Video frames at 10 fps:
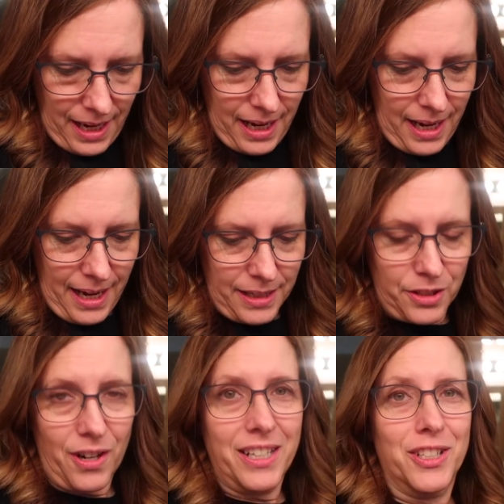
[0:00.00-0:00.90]
I
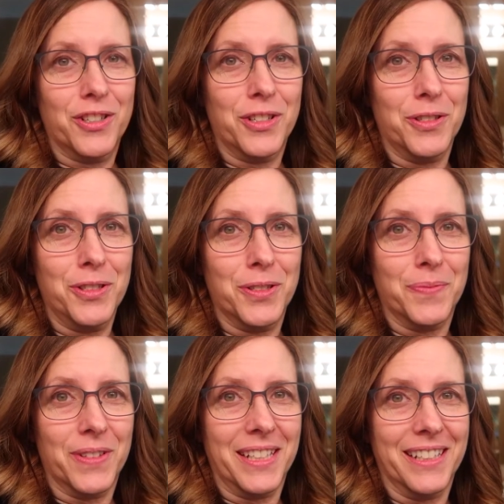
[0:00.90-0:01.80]
tried to shoot a
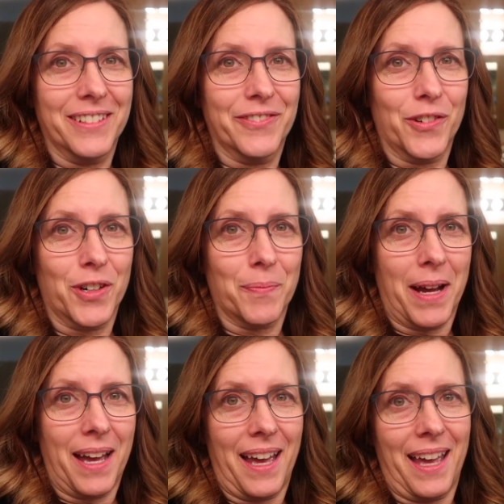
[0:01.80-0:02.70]
YouTube video for
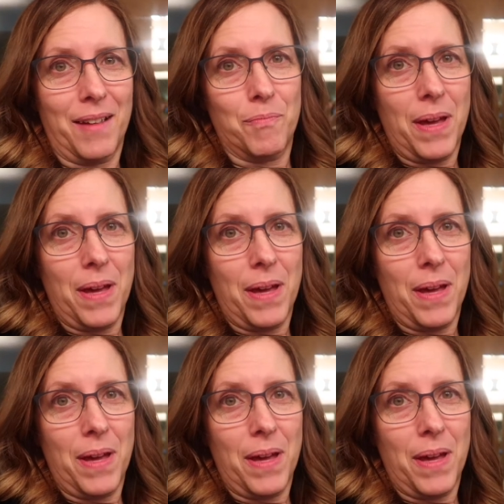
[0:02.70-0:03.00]
my